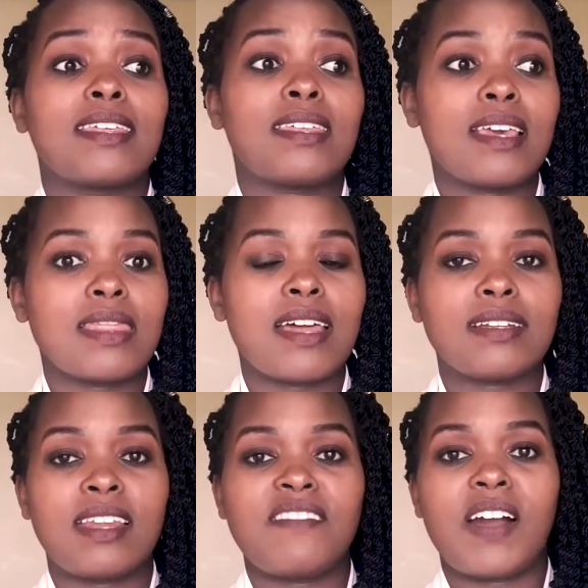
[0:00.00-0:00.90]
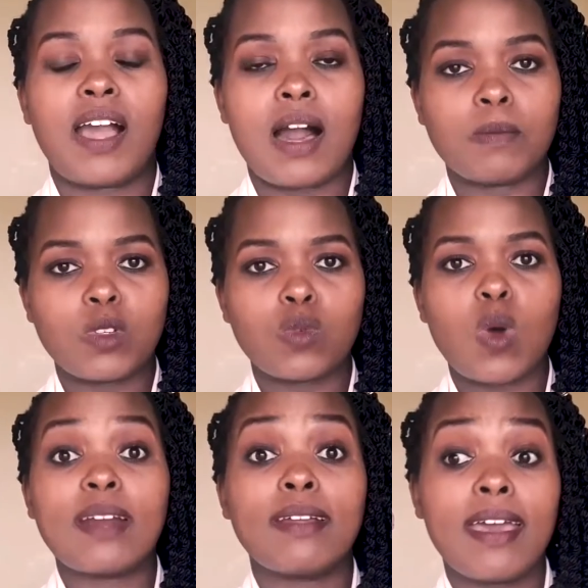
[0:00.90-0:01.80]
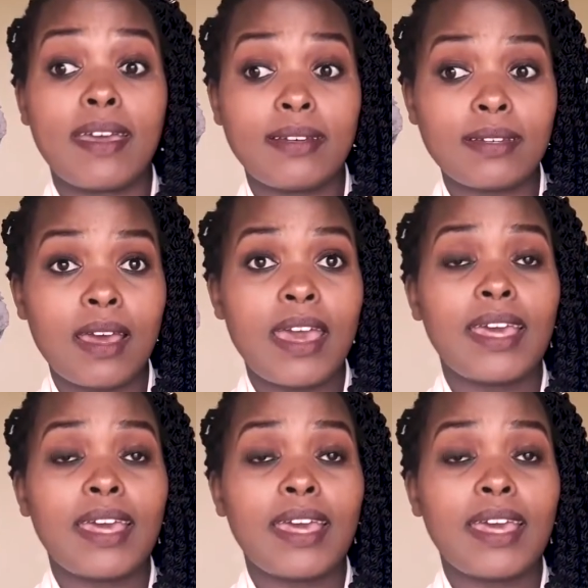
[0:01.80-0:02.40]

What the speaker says: thing that never comes to an end.